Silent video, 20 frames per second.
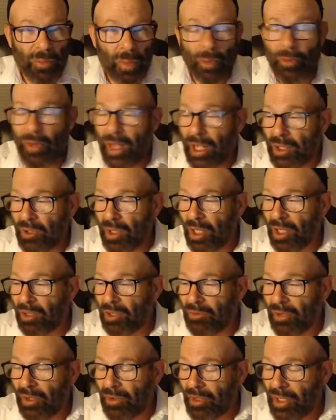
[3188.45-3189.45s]
We actually had a
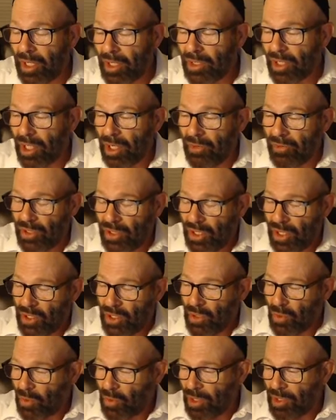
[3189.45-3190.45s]
very nice
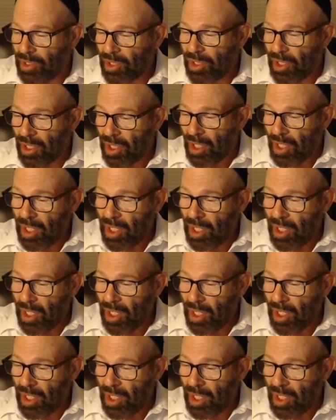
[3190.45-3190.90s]
conversation once